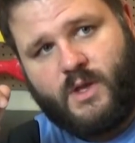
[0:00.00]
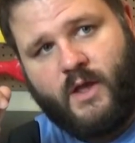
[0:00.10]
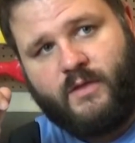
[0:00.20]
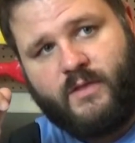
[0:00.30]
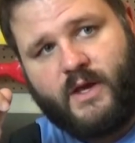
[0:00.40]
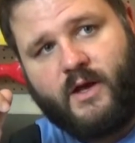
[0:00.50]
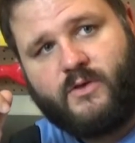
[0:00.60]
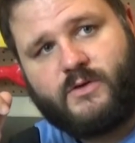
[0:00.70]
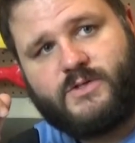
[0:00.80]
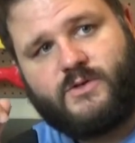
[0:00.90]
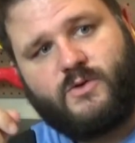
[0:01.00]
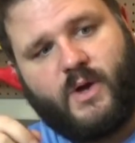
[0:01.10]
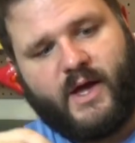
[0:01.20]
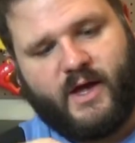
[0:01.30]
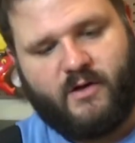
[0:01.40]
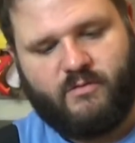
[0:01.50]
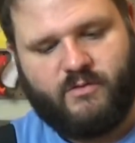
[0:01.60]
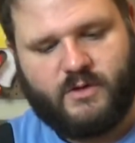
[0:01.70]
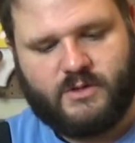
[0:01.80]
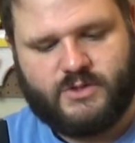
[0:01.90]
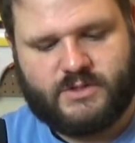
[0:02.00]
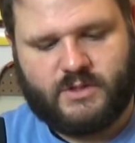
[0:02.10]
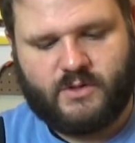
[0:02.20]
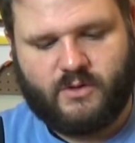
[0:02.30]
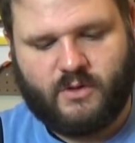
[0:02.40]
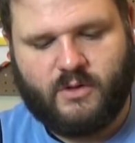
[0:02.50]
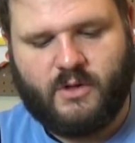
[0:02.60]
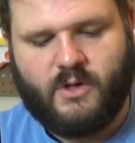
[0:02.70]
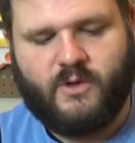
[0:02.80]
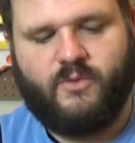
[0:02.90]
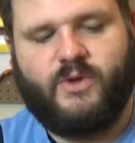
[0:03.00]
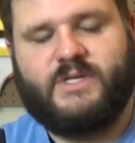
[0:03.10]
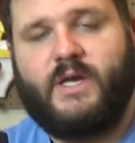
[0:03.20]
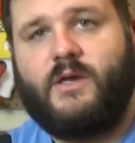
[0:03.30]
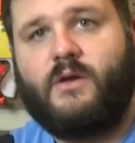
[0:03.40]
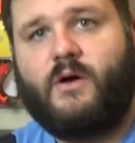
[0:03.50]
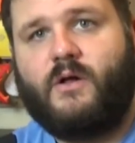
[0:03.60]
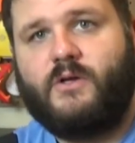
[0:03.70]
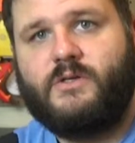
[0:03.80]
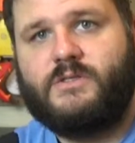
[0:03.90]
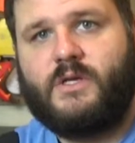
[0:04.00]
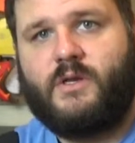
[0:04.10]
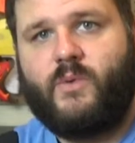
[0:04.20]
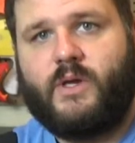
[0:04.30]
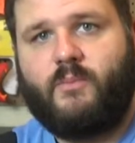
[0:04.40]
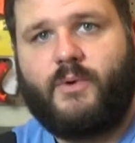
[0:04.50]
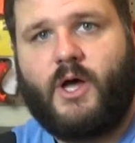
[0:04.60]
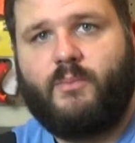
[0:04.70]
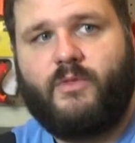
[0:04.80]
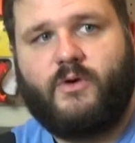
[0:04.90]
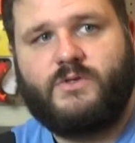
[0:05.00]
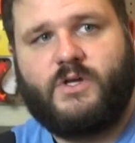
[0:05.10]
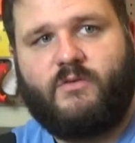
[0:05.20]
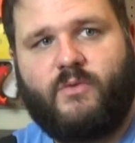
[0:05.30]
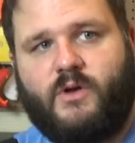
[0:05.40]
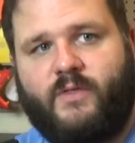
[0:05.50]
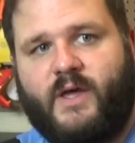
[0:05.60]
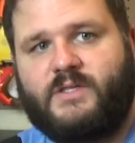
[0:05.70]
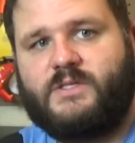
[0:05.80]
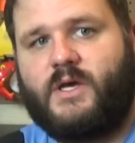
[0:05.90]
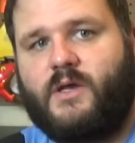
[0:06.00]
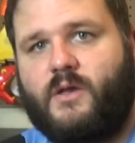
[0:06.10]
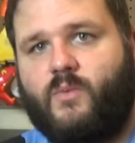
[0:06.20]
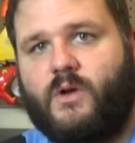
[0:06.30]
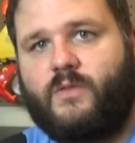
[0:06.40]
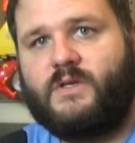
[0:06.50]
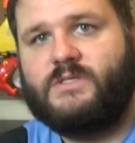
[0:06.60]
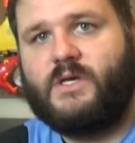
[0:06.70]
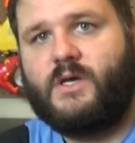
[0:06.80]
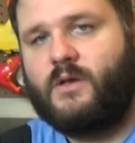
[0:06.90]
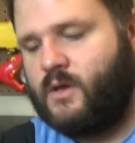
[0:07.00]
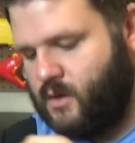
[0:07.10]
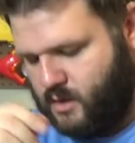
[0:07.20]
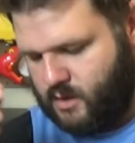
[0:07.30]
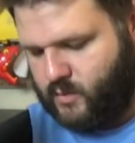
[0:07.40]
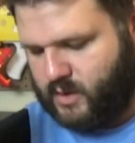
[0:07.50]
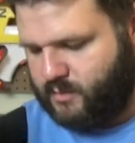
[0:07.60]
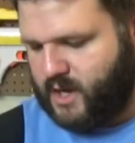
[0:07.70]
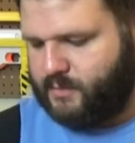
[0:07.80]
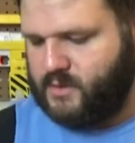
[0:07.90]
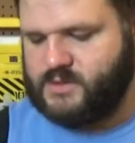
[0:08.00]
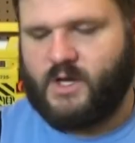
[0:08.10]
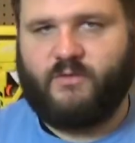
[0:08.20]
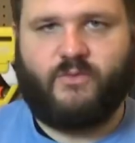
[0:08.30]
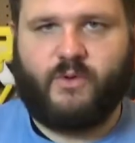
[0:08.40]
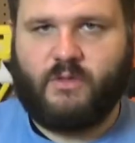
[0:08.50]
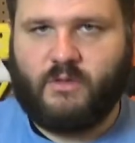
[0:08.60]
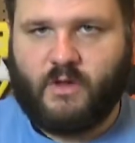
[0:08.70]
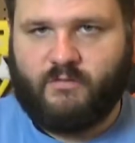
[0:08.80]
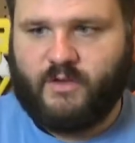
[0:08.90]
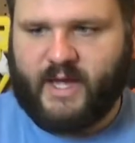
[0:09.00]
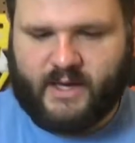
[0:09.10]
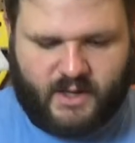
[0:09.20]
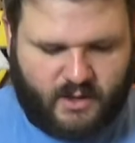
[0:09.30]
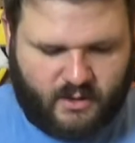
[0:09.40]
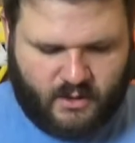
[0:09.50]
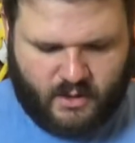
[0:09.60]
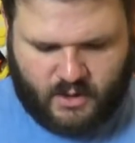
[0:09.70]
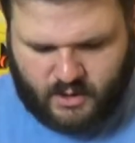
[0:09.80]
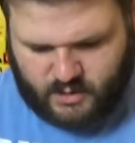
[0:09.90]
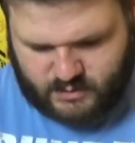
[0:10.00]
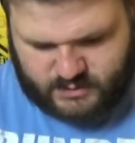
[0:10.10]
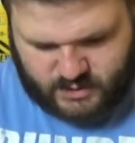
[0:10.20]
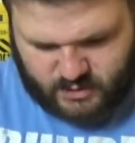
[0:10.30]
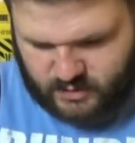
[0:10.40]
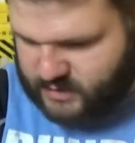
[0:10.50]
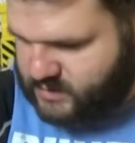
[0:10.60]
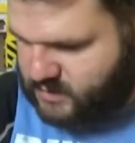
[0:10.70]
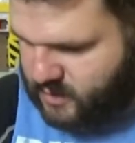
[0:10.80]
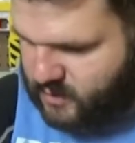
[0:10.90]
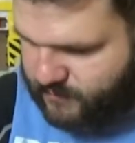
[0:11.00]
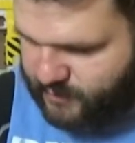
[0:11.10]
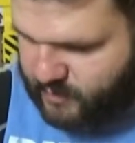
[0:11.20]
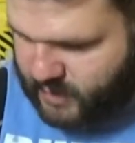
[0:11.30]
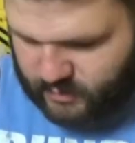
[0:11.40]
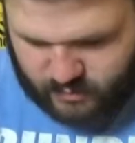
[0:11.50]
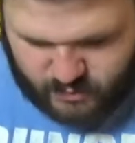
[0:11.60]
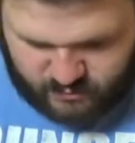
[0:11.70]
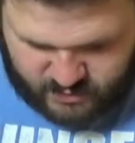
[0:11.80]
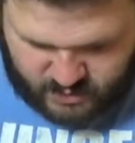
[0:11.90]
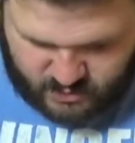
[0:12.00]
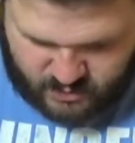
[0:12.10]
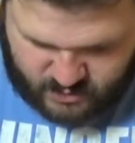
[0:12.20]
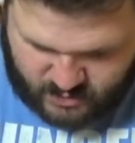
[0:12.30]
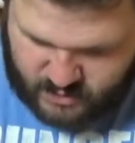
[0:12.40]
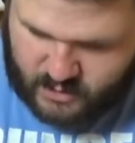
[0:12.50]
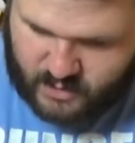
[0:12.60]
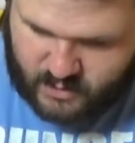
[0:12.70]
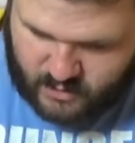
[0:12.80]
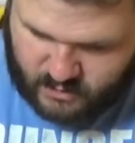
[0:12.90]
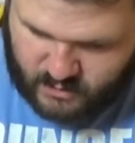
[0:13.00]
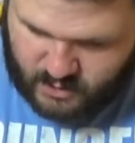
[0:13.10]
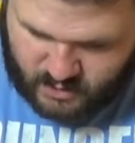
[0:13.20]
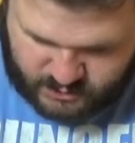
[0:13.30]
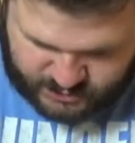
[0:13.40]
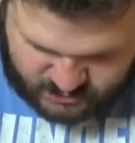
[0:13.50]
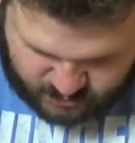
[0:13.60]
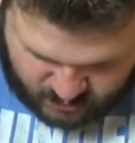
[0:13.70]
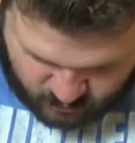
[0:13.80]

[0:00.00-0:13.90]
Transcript: and then the other 2 have just little retaining collars, and we can pop those off, one on that side and one on this side. We can pop those off with a flathead. So let's start by removing the adjustment